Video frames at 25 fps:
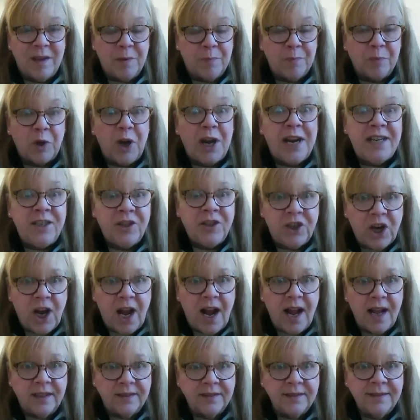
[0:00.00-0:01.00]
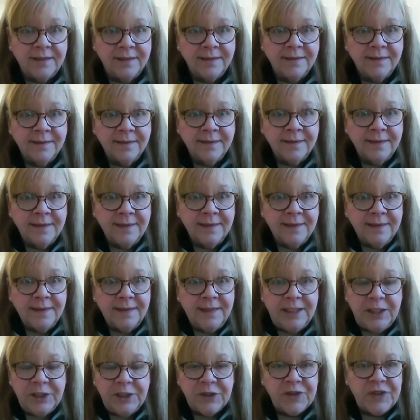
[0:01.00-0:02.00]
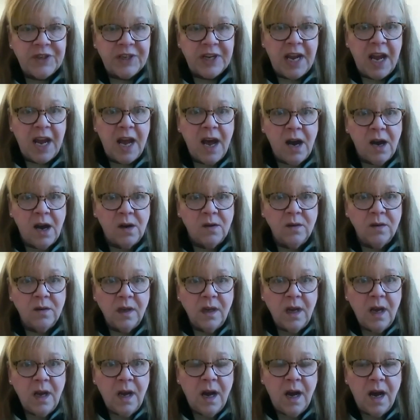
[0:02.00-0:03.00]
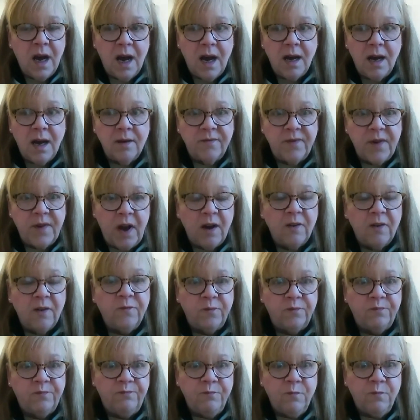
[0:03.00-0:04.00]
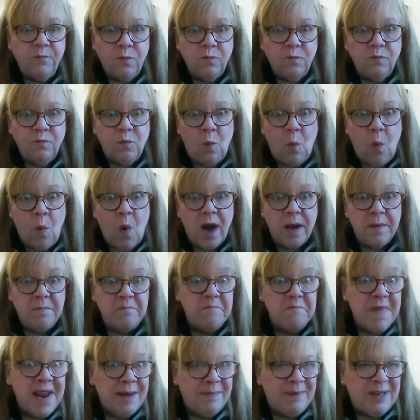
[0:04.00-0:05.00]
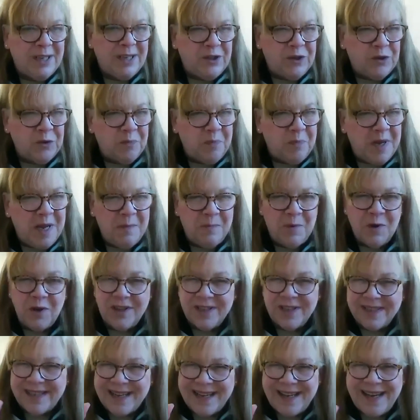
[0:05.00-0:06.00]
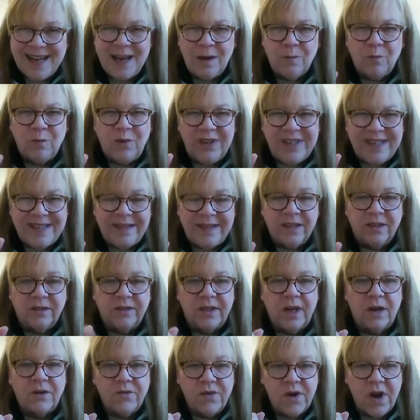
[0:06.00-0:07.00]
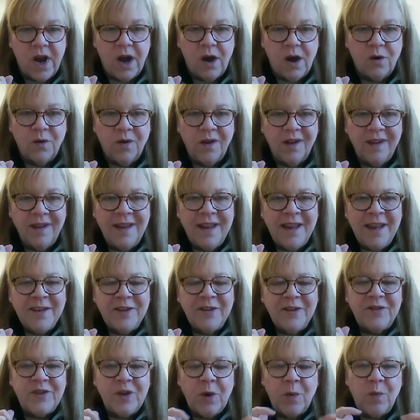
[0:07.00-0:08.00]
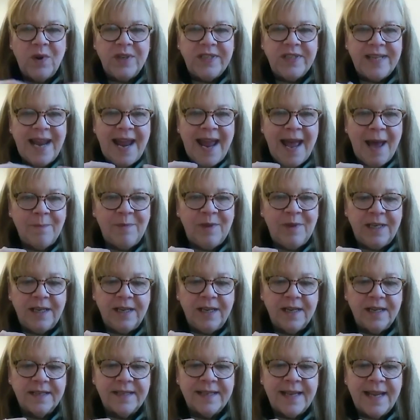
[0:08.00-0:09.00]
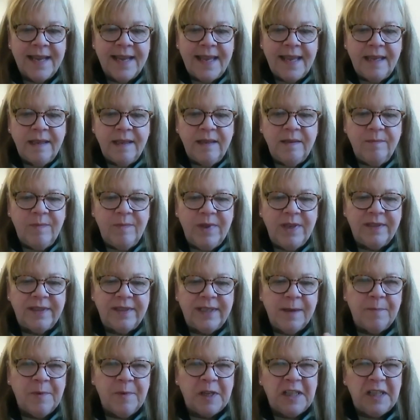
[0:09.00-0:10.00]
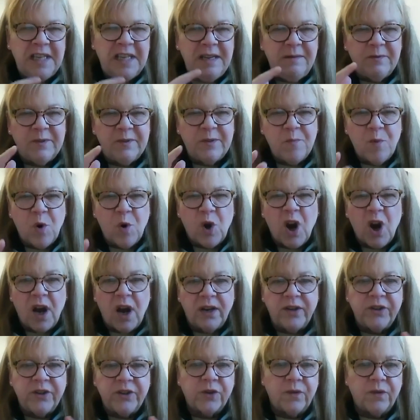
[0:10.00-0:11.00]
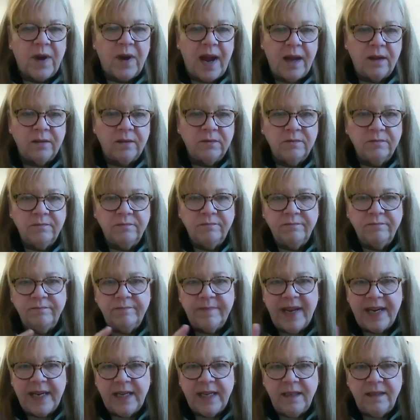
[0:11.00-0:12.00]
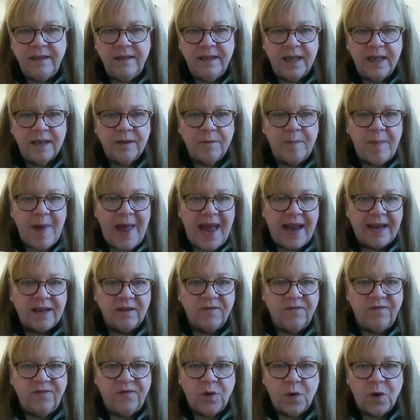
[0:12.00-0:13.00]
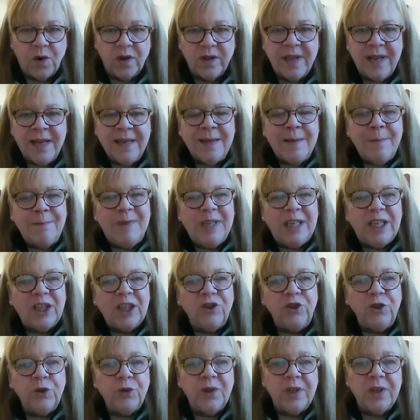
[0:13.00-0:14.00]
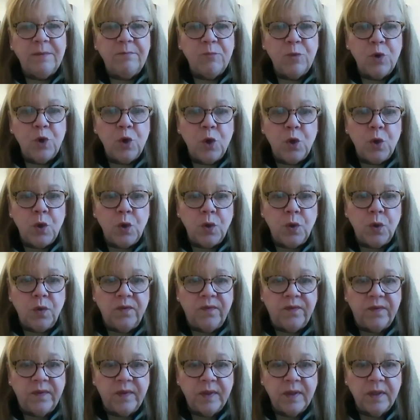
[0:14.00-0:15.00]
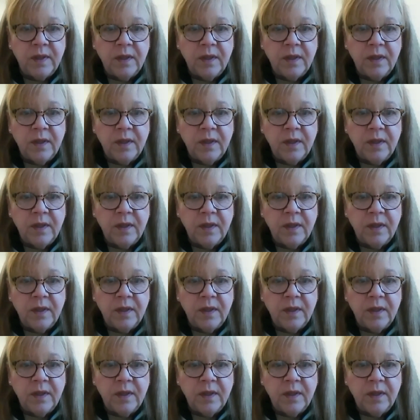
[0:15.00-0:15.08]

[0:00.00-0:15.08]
the brainchild years ago of one, maybe two people, because again, we still don't know. So what's happened is typically it was more underground. Many back and forth, because you can move